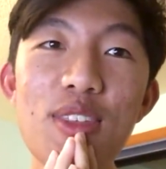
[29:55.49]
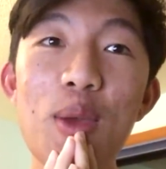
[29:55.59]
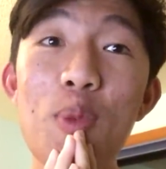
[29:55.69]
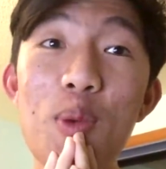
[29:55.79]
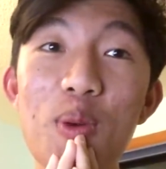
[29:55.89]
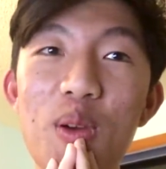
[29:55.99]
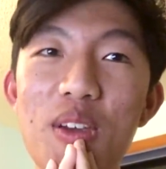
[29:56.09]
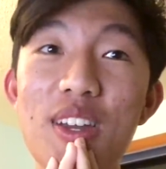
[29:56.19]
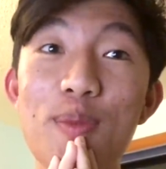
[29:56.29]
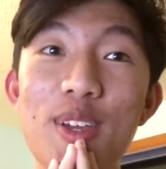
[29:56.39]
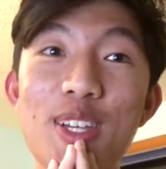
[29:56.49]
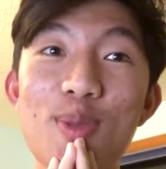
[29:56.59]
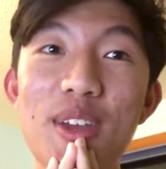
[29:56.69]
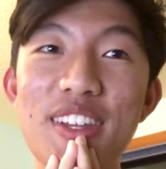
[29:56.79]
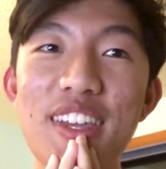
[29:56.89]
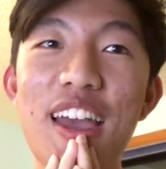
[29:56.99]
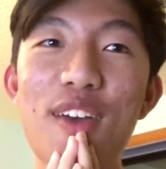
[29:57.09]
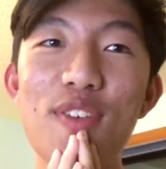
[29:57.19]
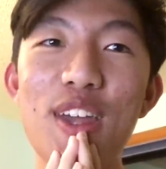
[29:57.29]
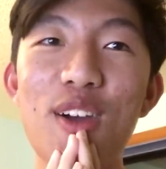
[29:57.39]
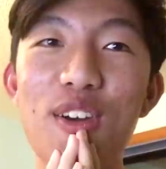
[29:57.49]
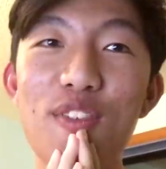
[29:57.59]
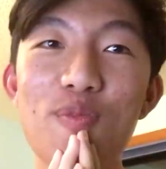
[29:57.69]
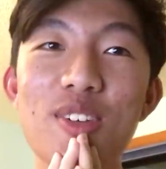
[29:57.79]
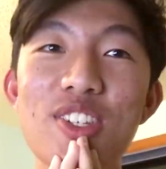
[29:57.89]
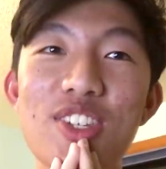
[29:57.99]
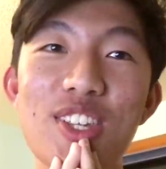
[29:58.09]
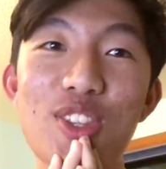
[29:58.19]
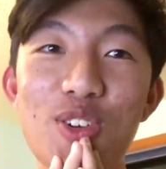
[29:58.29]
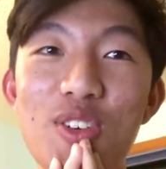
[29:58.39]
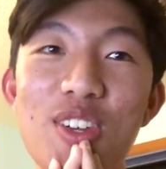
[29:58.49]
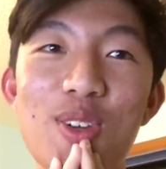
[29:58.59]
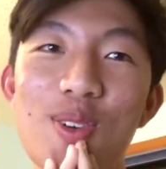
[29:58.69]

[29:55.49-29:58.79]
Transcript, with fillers: And people are going to be expecting half an hour of machine learning